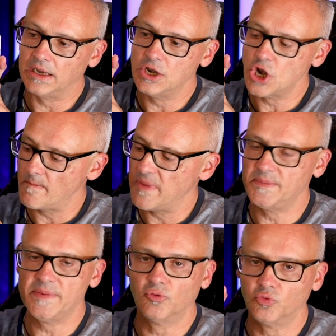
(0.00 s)
Not
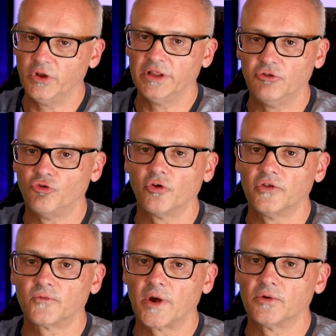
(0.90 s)
many people really enjoy
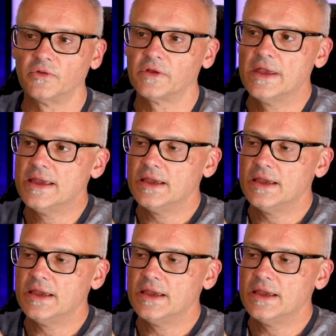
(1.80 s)
this fragrance.